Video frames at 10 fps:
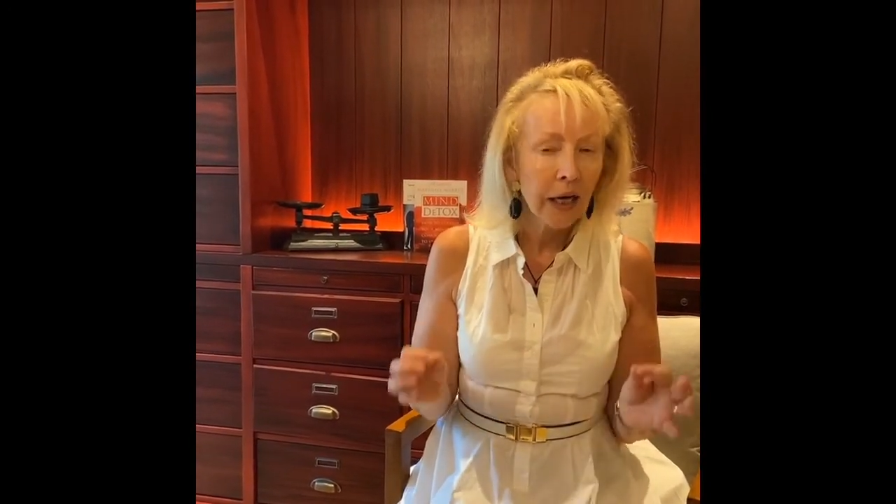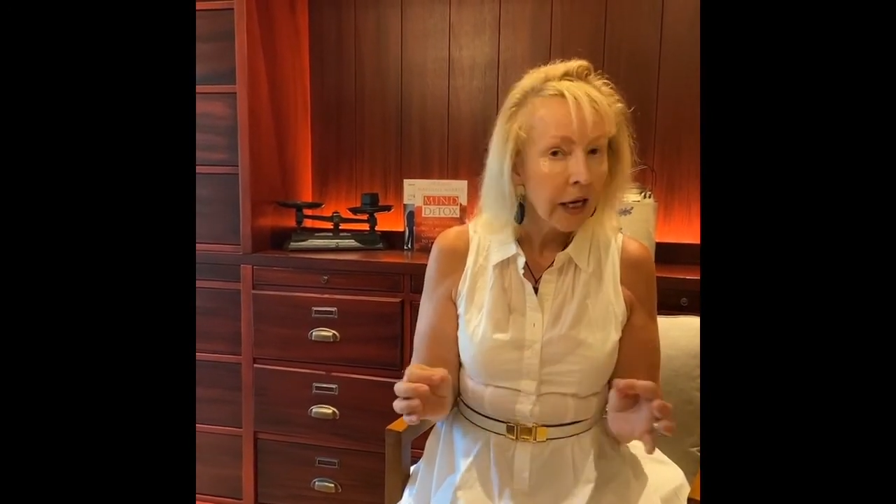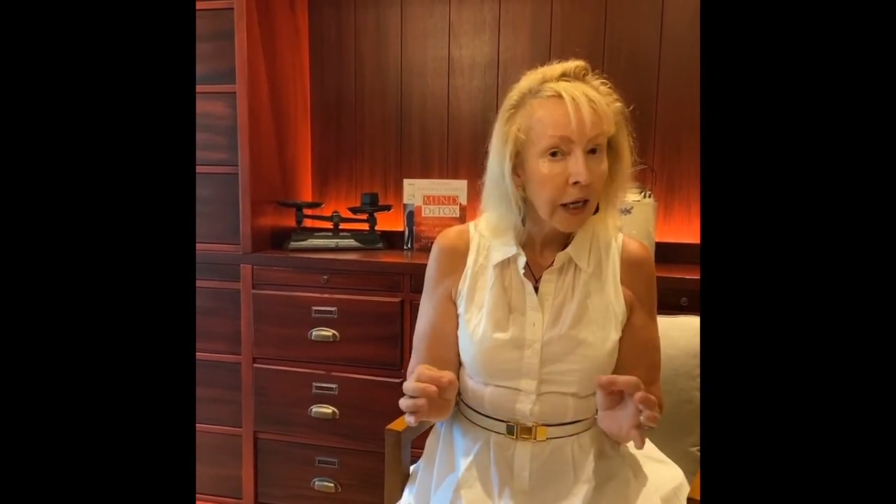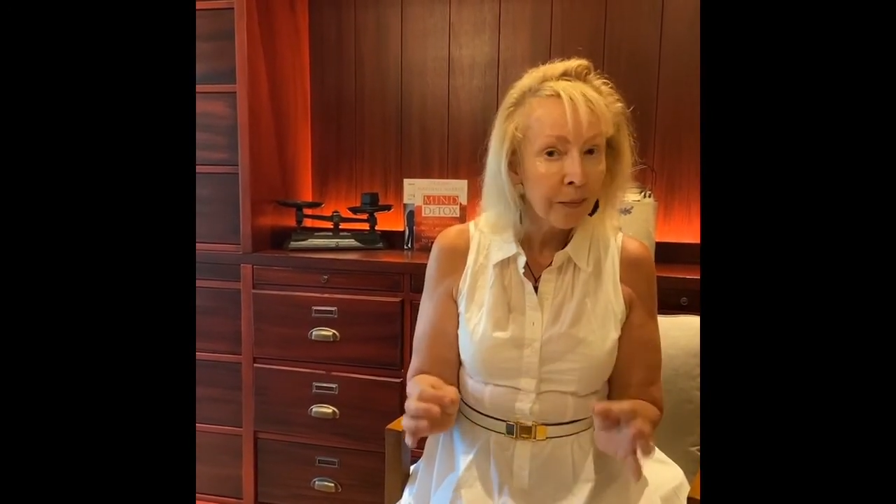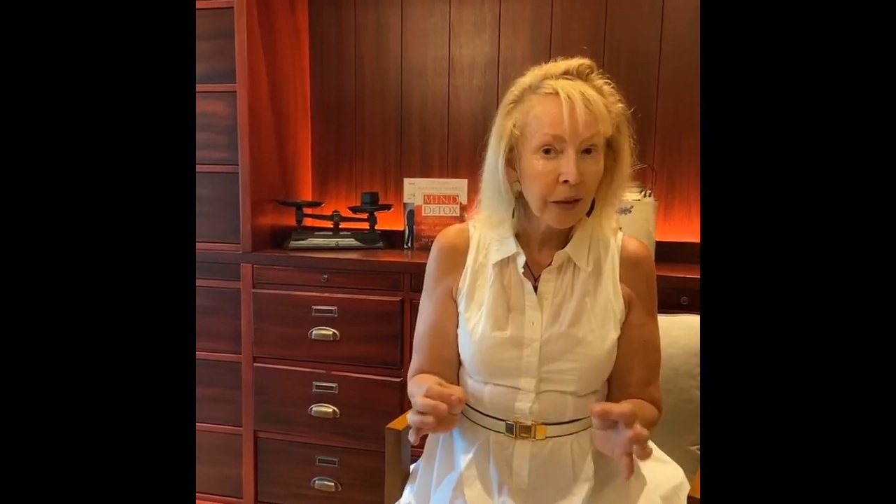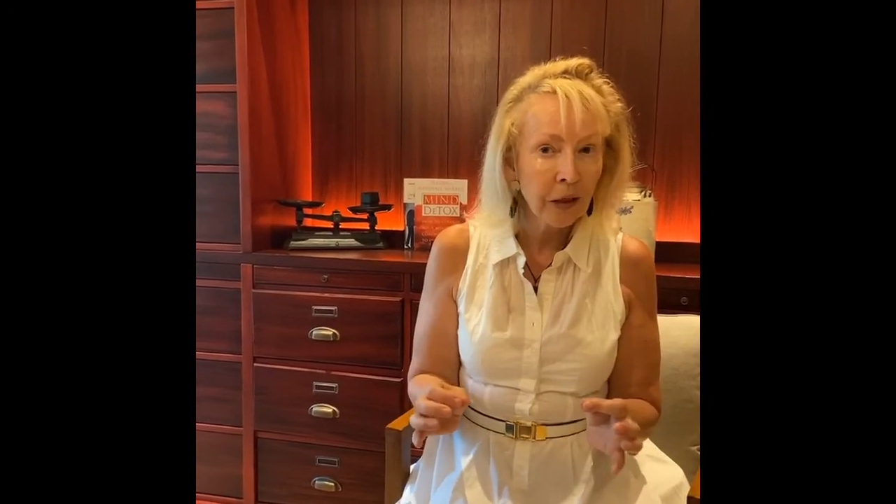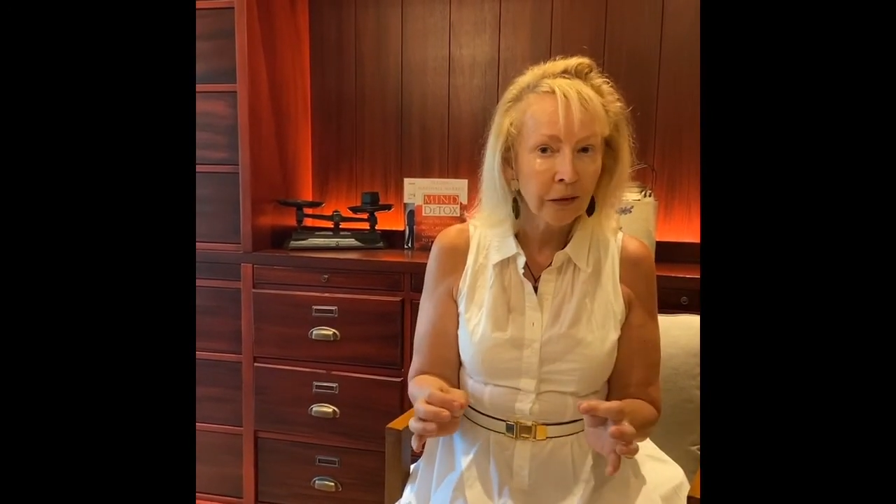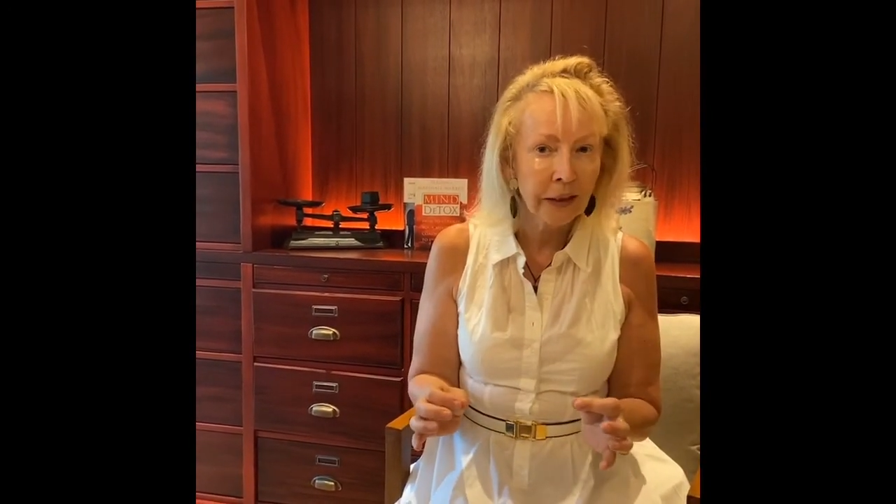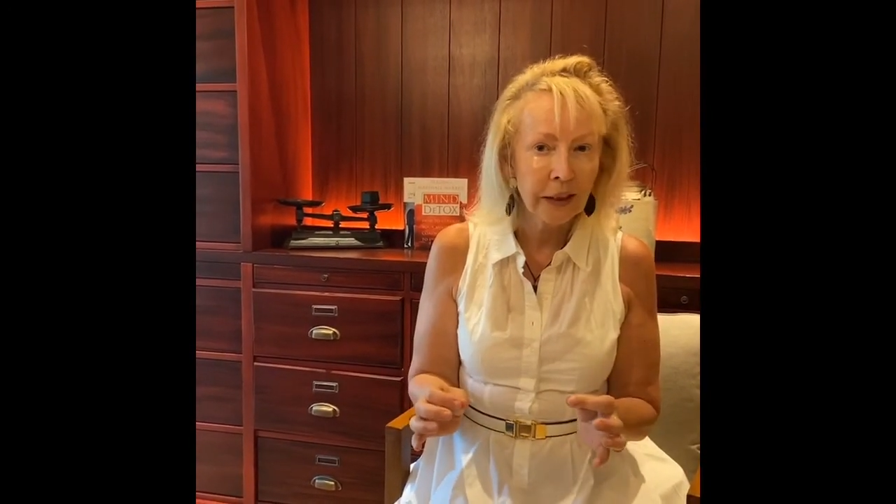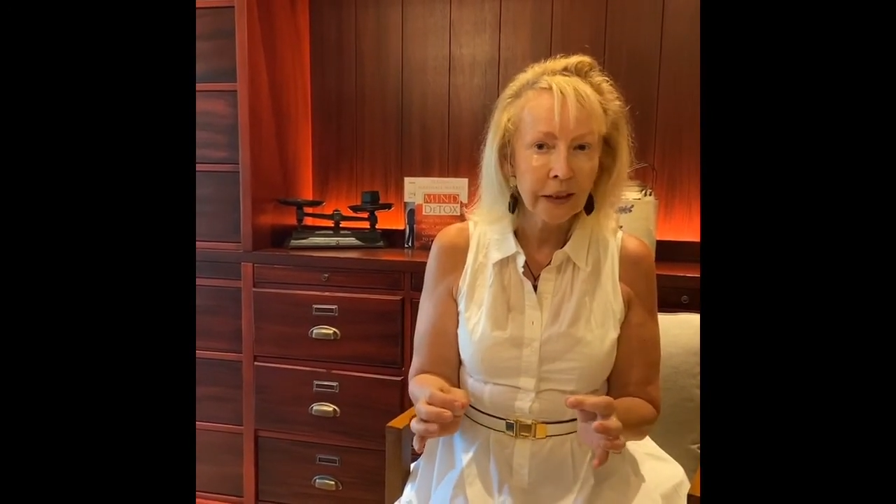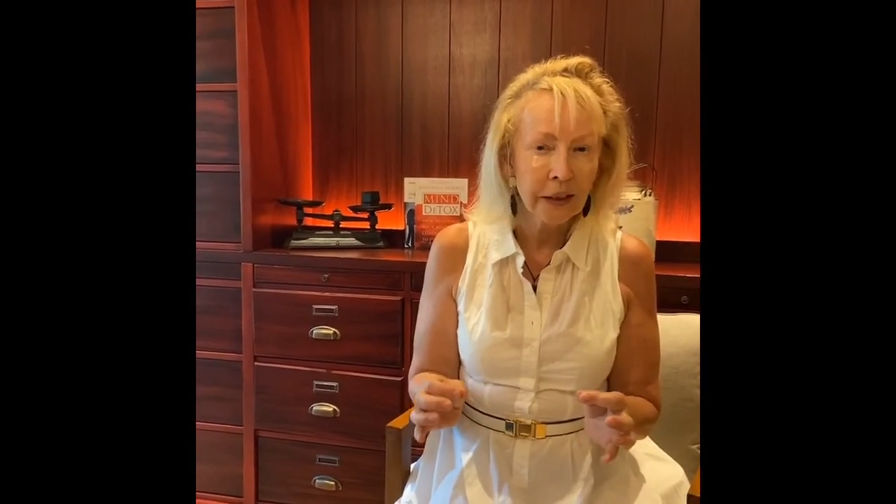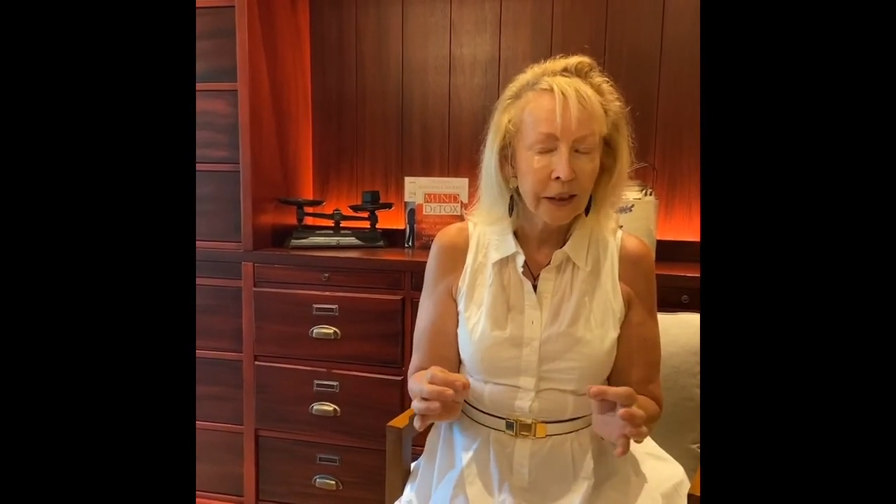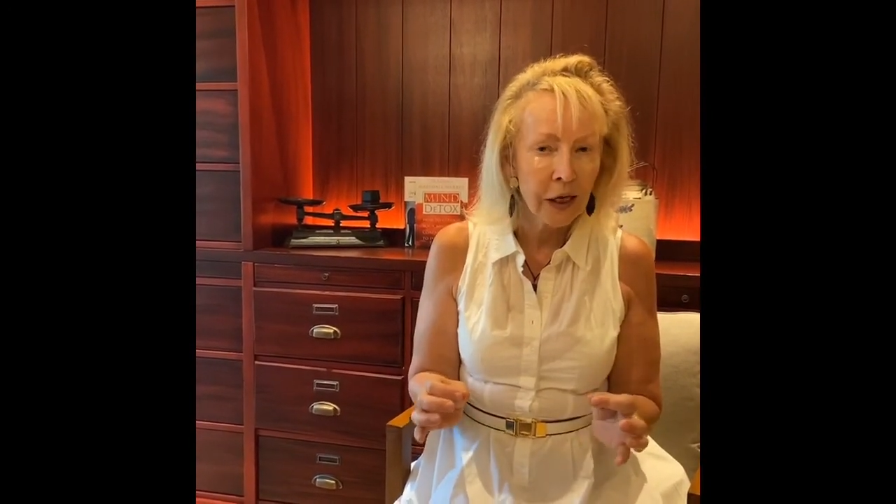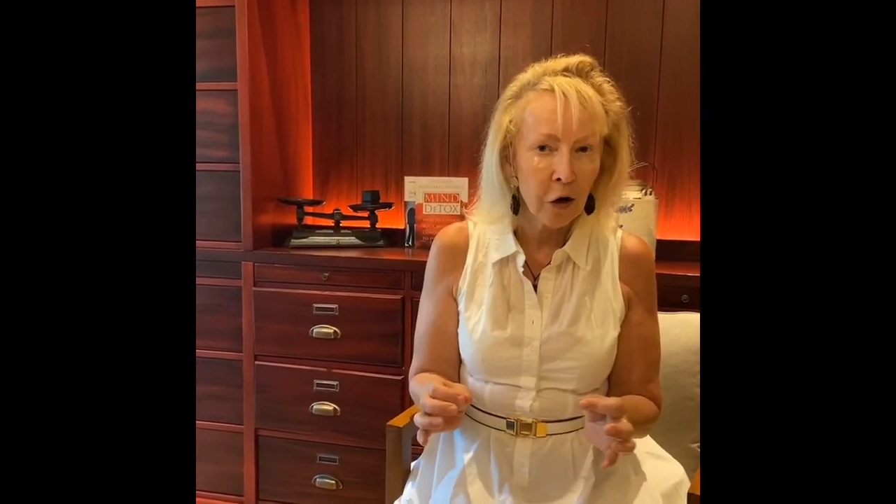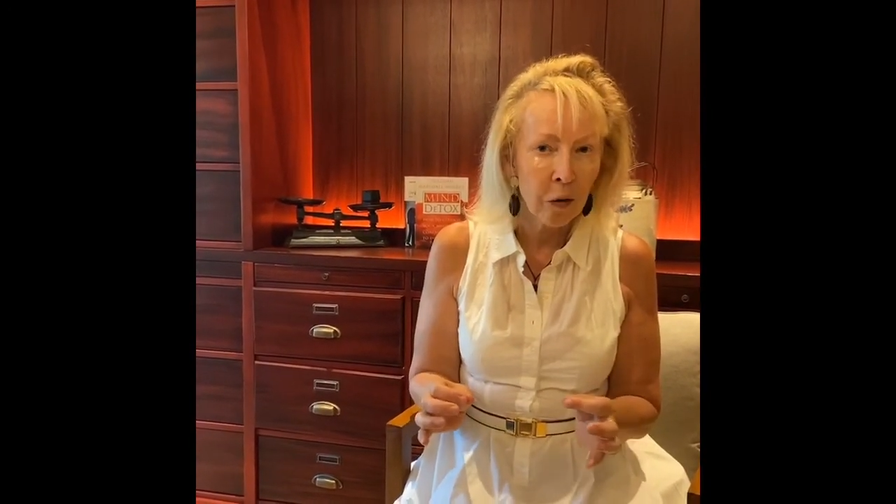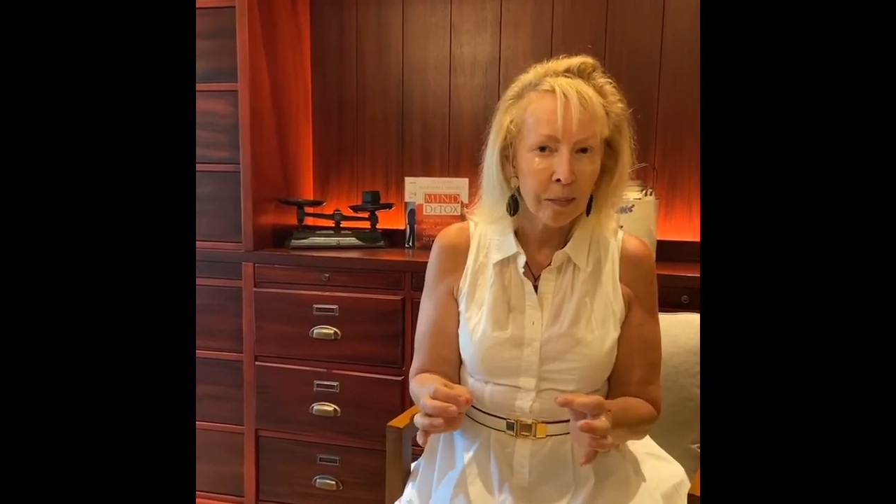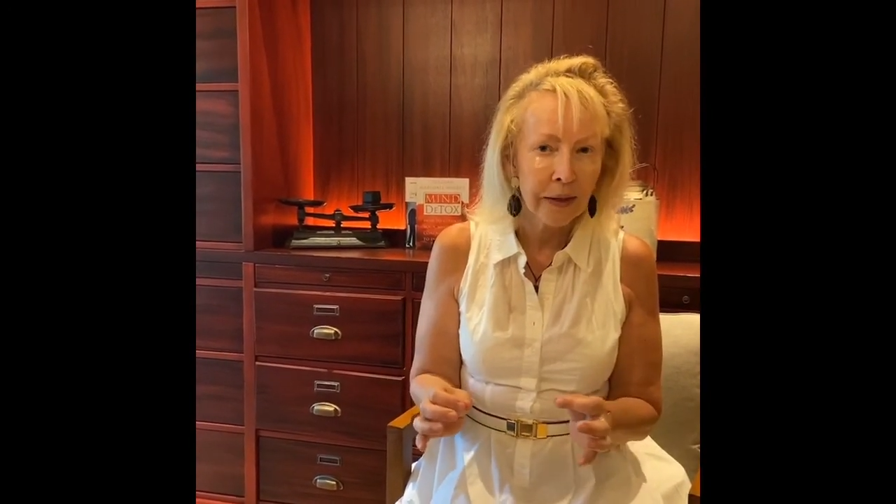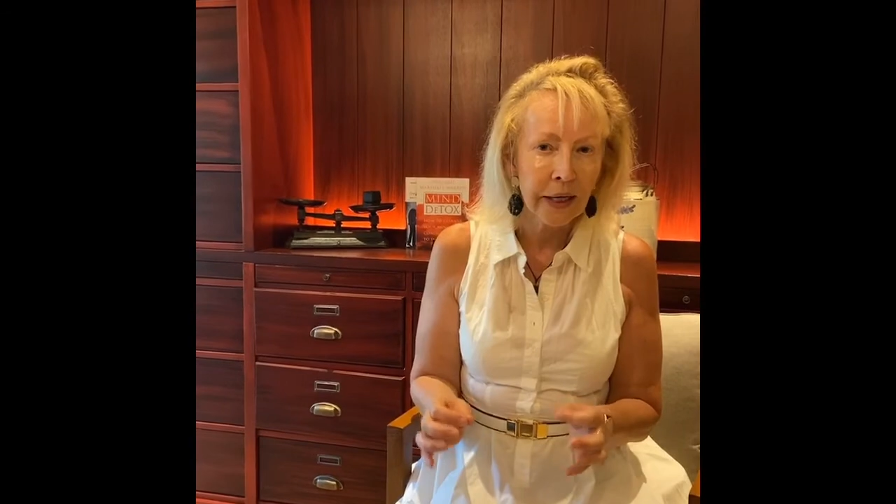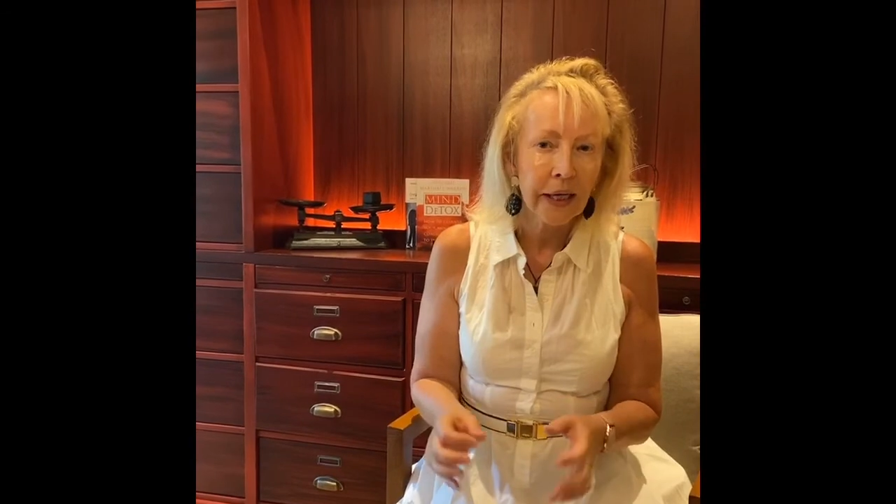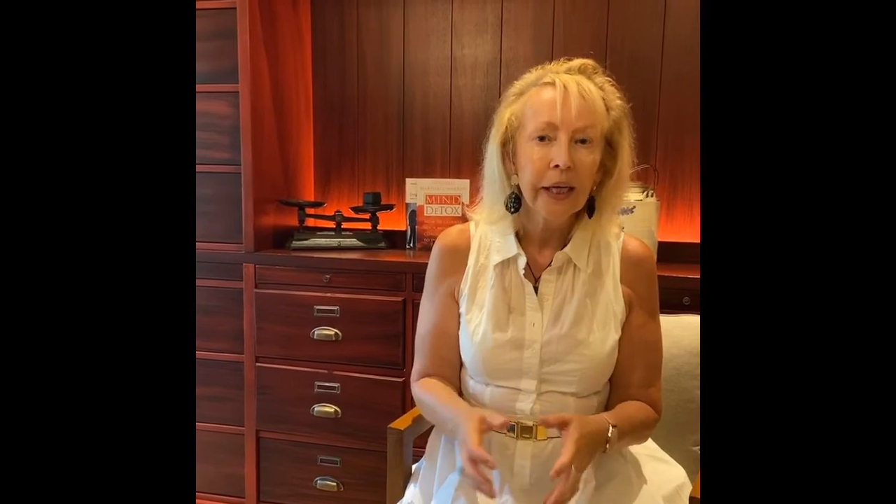hypnosis and
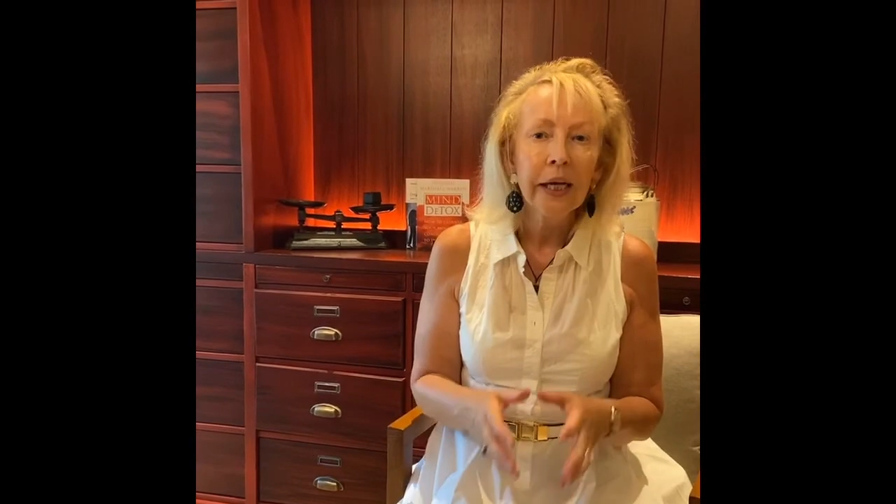therapy